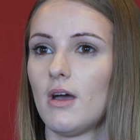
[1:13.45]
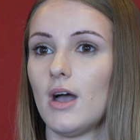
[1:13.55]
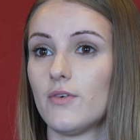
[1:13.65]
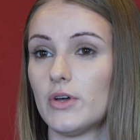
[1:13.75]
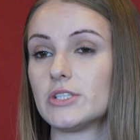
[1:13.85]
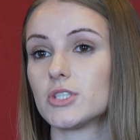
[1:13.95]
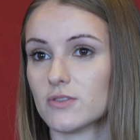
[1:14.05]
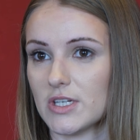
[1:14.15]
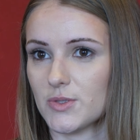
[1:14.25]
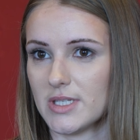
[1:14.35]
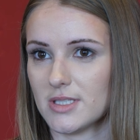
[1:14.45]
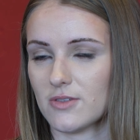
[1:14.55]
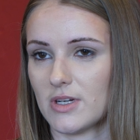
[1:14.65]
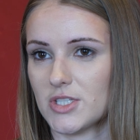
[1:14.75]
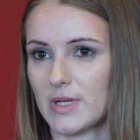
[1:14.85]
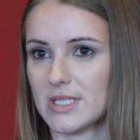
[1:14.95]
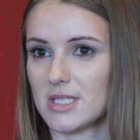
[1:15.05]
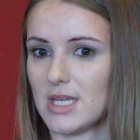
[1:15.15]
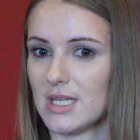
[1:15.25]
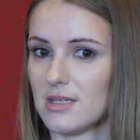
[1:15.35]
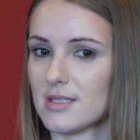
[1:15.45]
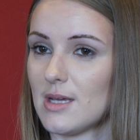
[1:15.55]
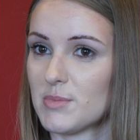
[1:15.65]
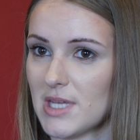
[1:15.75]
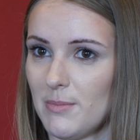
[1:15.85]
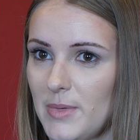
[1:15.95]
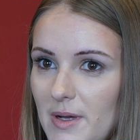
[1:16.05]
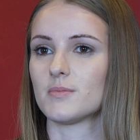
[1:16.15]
I've only just graduated, I graduated in September.